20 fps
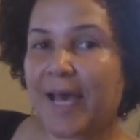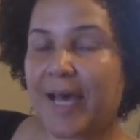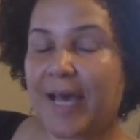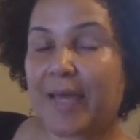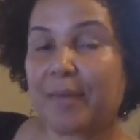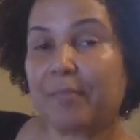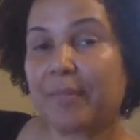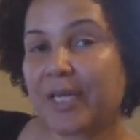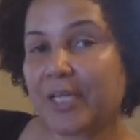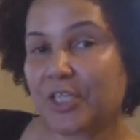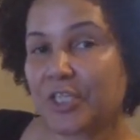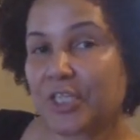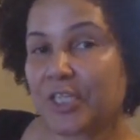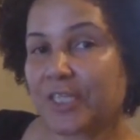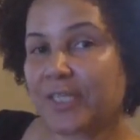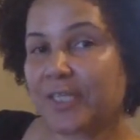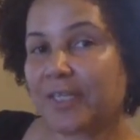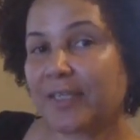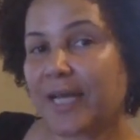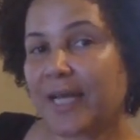I
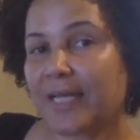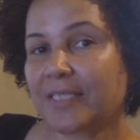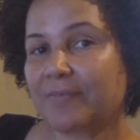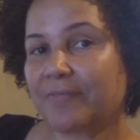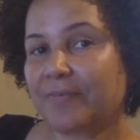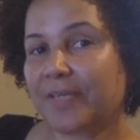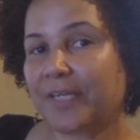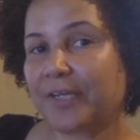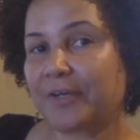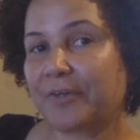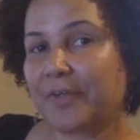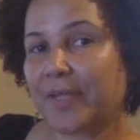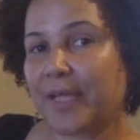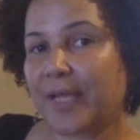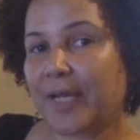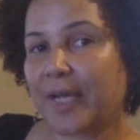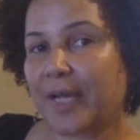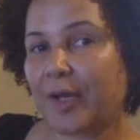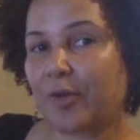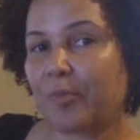mentioned in the last video
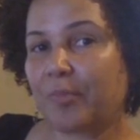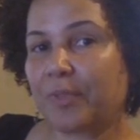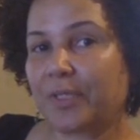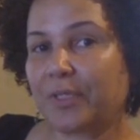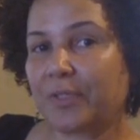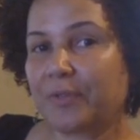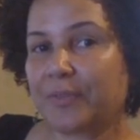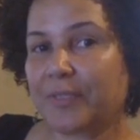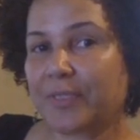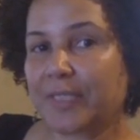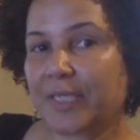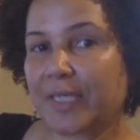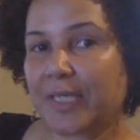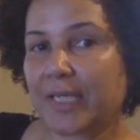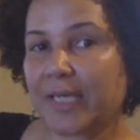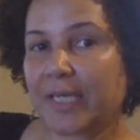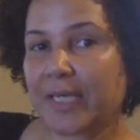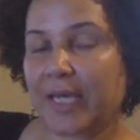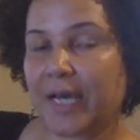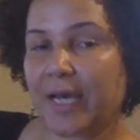that I'll be using